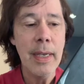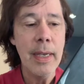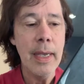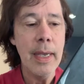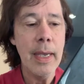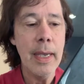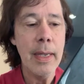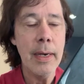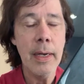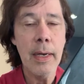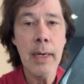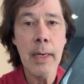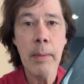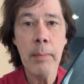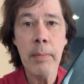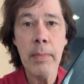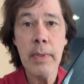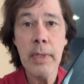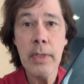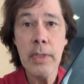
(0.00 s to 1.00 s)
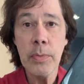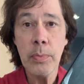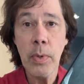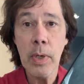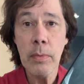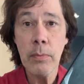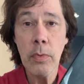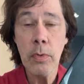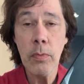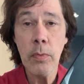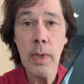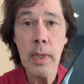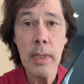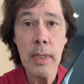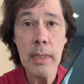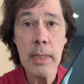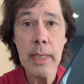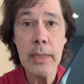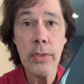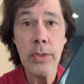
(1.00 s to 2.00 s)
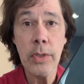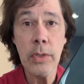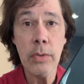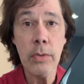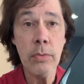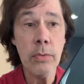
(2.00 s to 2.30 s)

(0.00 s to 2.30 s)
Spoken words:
And this one will really let you